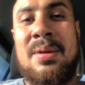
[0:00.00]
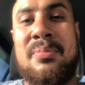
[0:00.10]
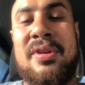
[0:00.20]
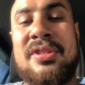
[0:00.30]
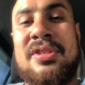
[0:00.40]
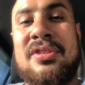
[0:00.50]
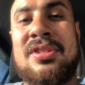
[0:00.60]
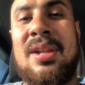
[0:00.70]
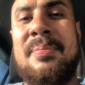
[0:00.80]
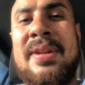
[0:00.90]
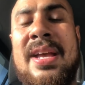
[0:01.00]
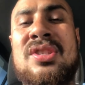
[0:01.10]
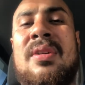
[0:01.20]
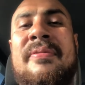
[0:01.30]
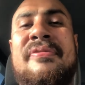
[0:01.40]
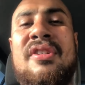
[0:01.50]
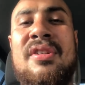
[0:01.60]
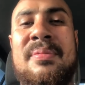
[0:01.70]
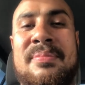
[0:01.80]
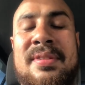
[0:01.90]
Mauricio Solomon, has
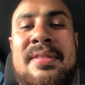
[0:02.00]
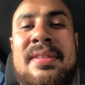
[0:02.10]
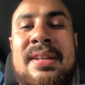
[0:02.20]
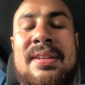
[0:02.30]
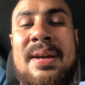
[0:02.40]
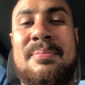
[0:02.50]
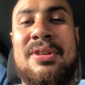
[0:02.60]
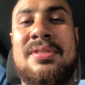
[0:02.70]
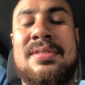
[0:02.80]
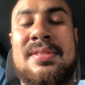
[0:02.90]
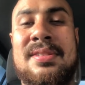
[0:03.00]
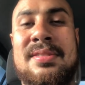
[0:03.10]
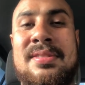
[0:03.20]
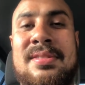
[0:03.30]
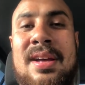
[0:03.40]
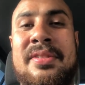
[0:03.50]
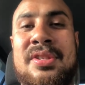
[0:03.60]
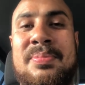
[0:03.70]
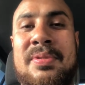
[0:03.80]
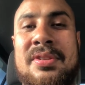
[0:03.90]
confirmed that Kambosos is the
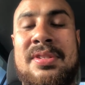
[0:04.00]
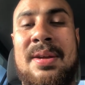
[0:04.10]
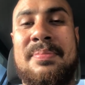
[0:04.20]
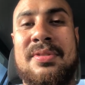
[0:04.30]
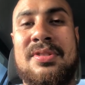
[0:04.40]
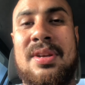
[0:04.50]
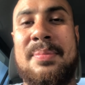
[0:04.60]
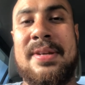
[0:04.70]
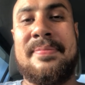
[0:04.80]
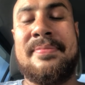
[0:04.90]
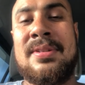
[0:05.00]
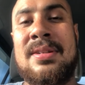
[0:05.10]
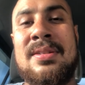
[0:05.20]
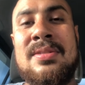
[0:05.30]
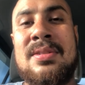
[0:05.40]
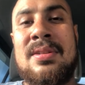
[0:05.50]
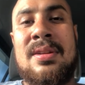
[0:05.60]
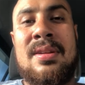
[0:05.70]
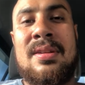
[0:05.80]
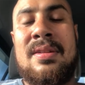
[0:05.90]
undisputed champion. So, I mean,
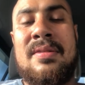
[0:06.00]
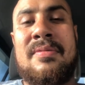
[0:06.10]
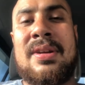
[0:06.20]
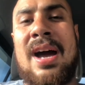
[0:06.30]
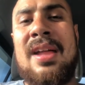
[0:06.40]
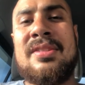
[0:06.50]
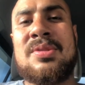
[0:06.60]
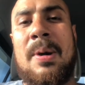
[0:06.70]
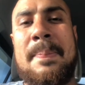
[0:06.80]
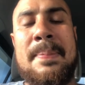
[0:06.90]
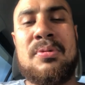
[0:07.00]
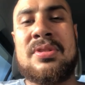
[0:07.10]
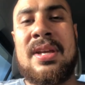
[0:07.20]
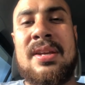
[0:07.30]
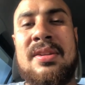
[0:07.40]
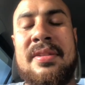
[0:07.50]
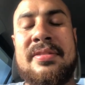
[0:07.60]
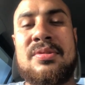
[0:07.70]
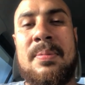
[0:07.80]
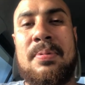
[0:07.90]
regardless what people say, you know,
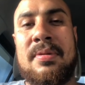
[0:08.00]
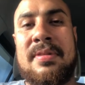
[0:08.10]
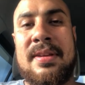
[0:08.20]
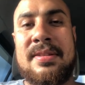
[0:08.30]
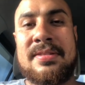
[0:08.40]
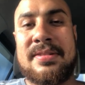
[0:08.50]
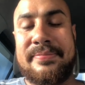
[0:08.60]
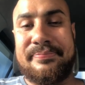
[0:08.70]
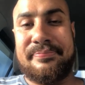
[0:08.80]
this will put things